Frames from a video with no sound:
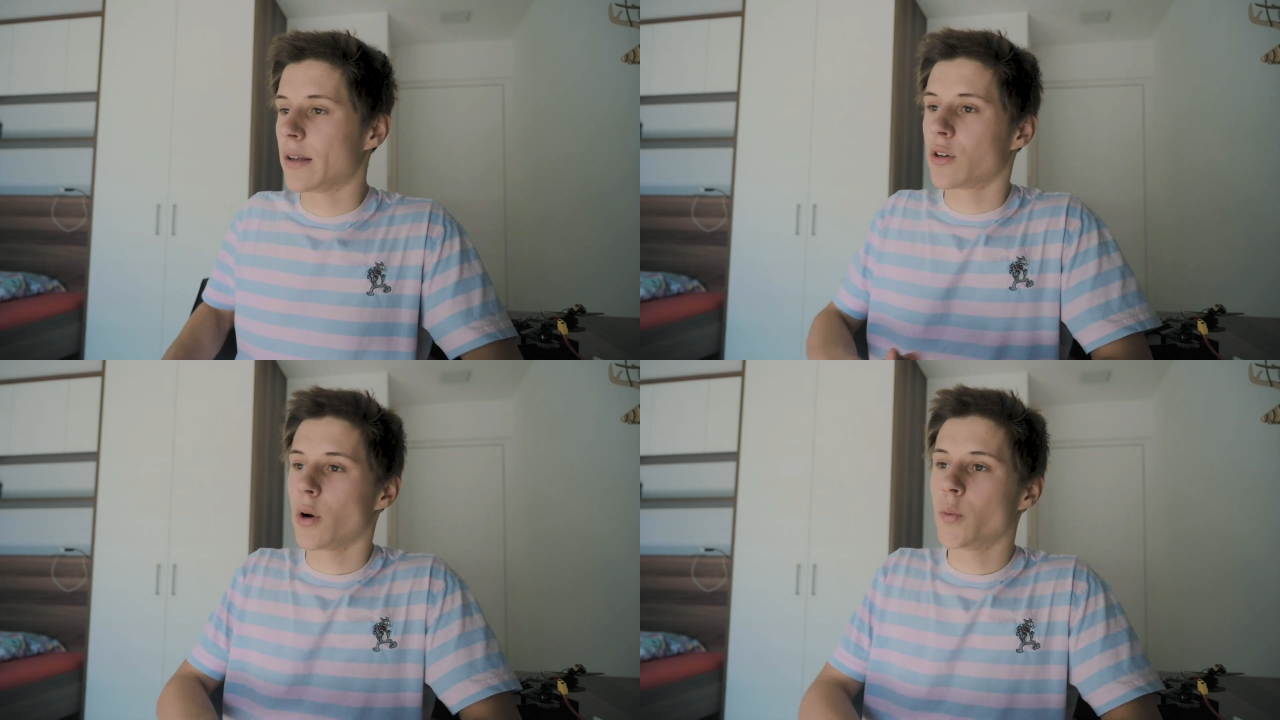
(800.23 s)

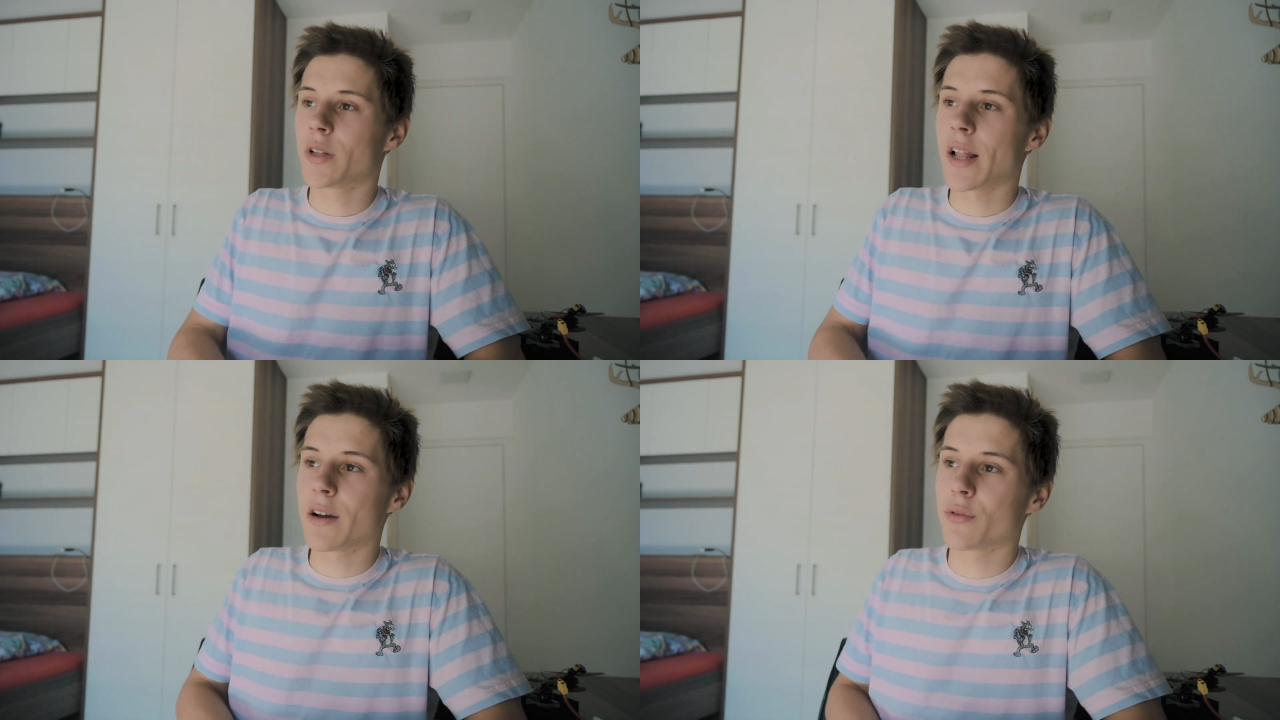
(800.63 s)
And so I
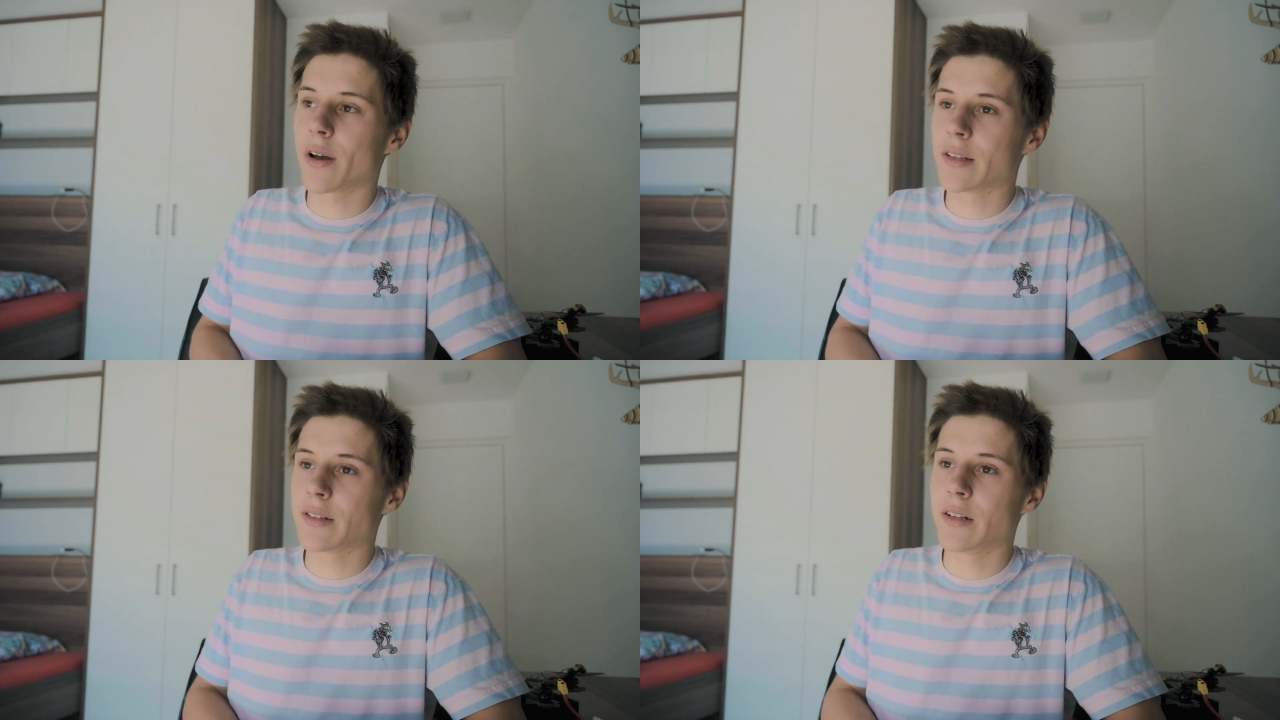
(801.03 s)
would like to
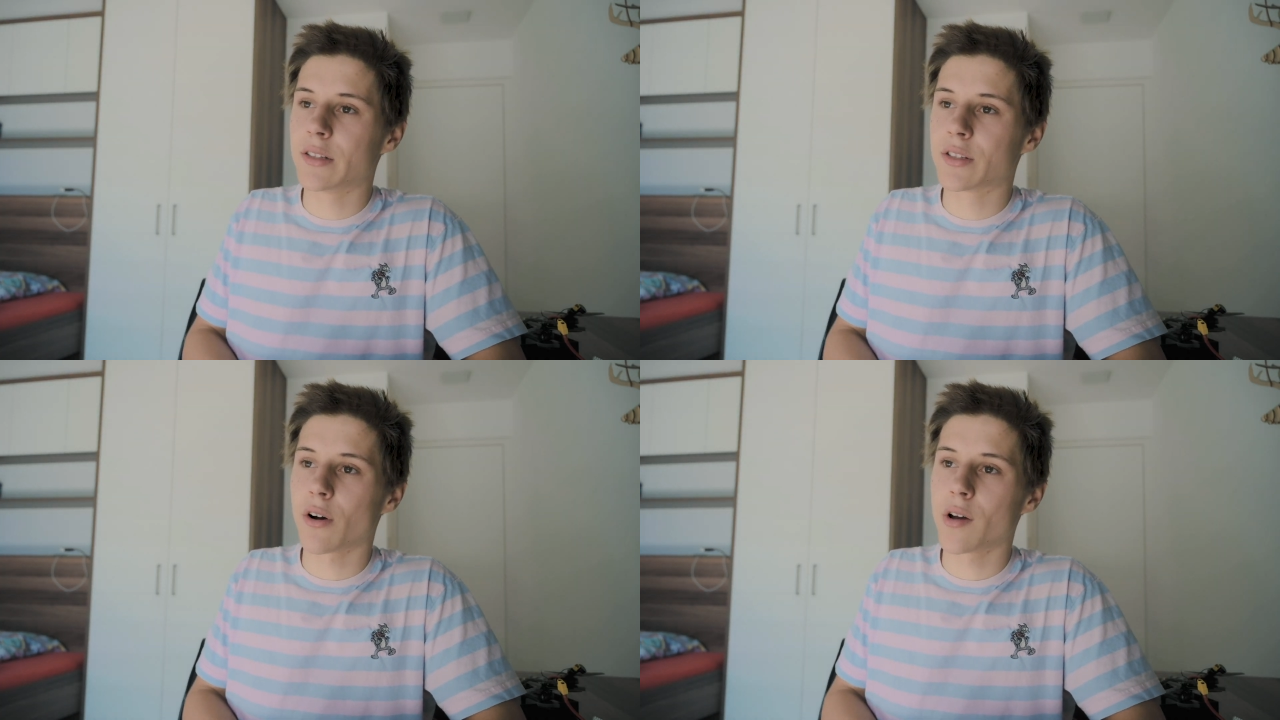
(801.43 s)
end this little
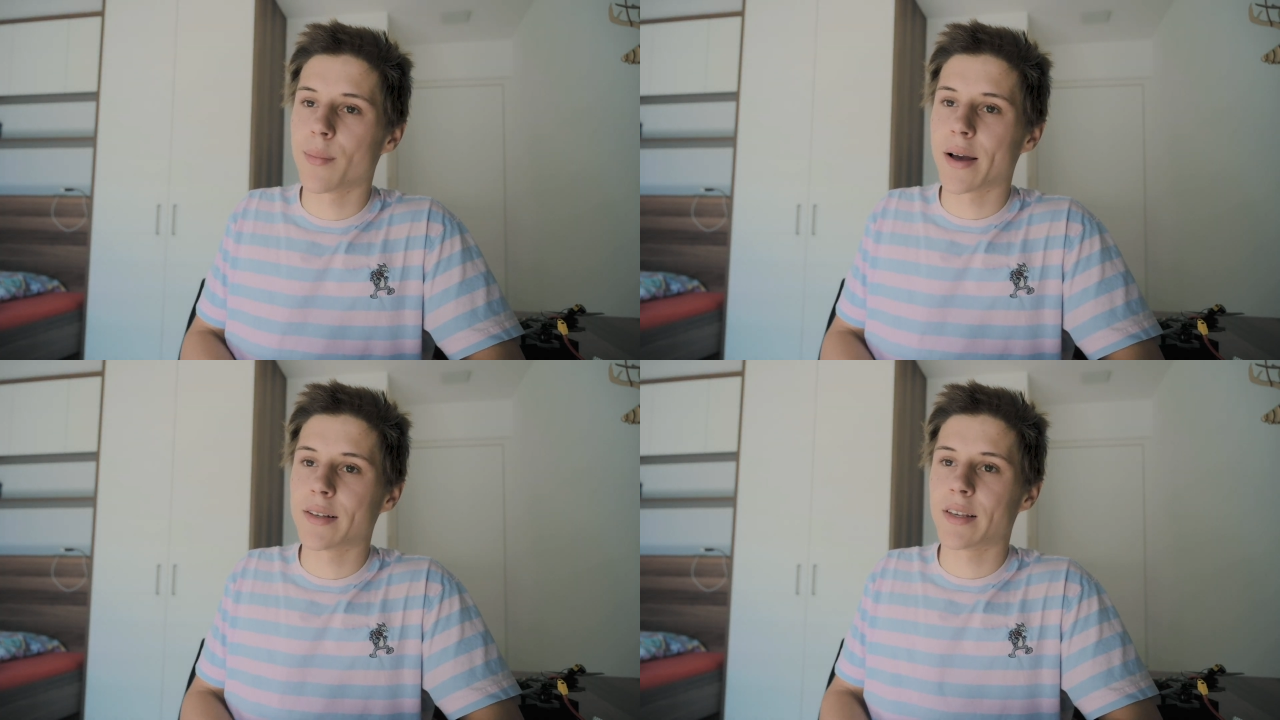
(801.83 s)
story
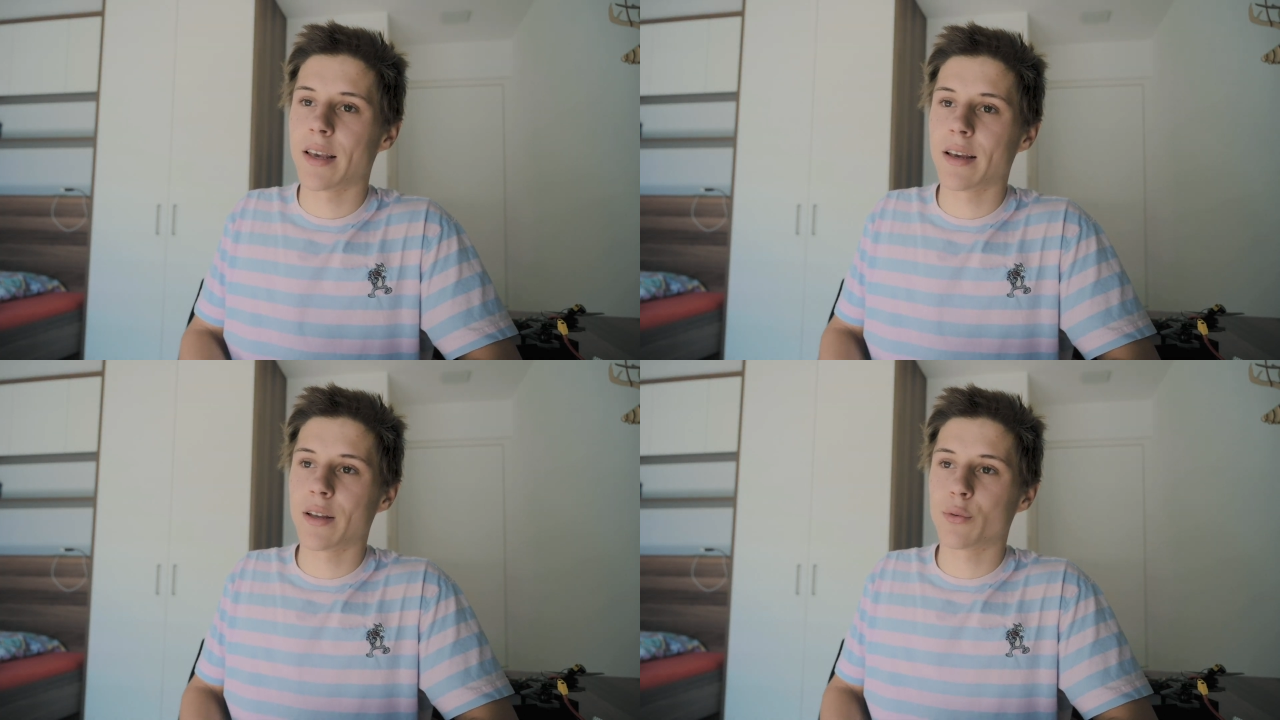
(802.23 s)
by saying